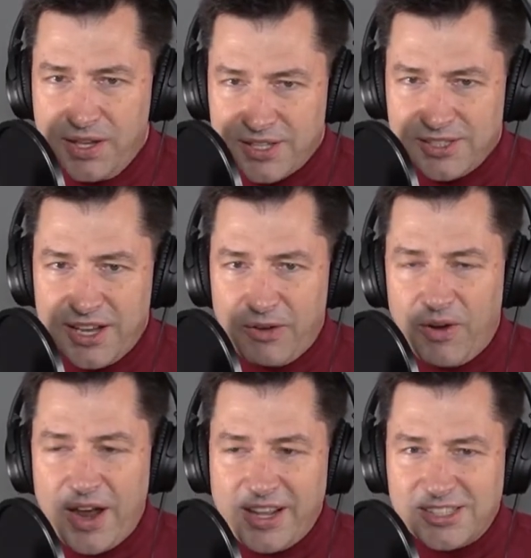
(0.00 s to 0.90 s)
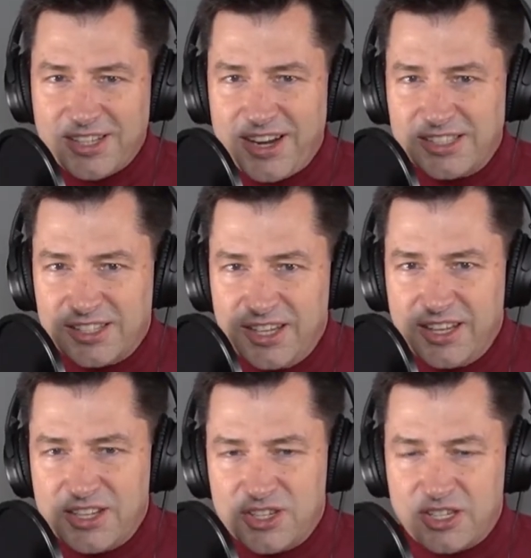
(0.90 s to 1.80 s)
It's not a rocket science thing.
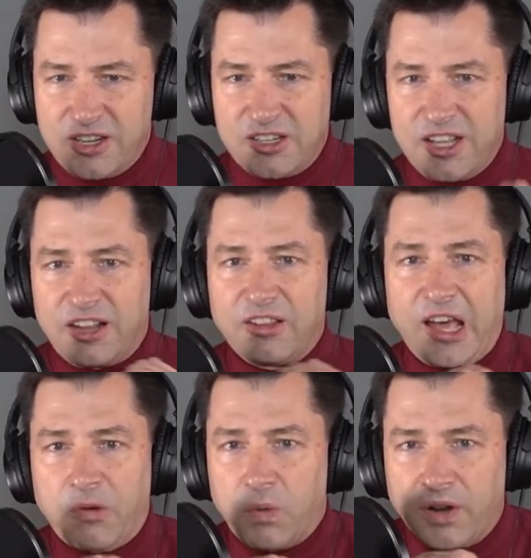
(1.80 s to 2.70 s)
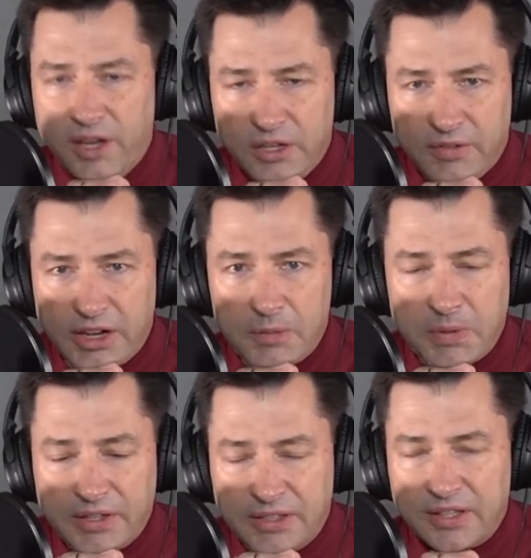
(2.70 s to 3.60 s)
It's just going to take a lot of work and
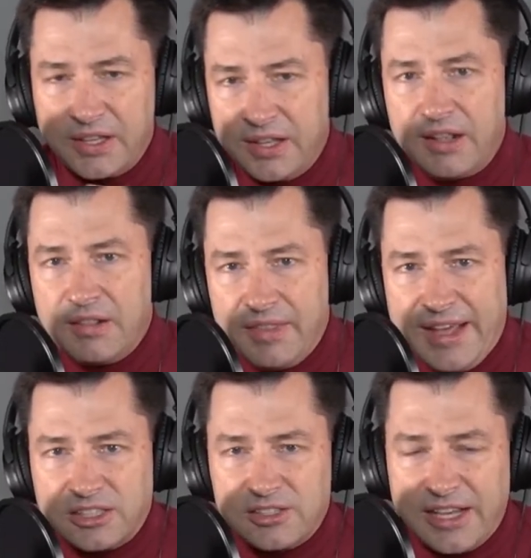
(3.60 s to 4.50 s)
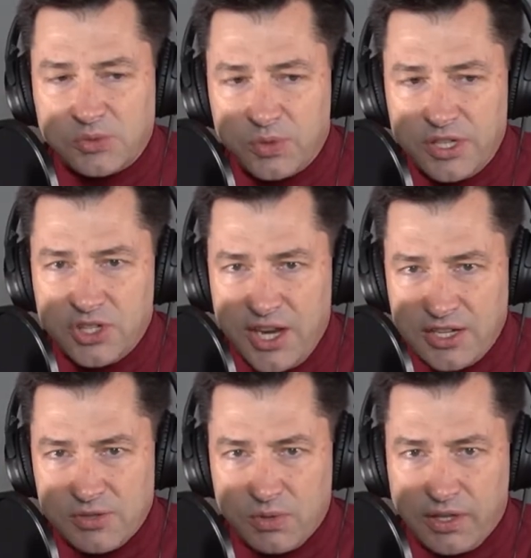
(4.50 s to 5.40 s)
development, and that's where the
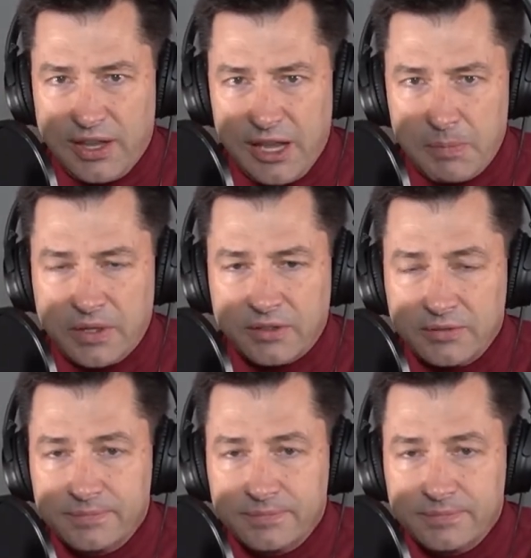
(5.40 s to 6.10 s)
changes really happened.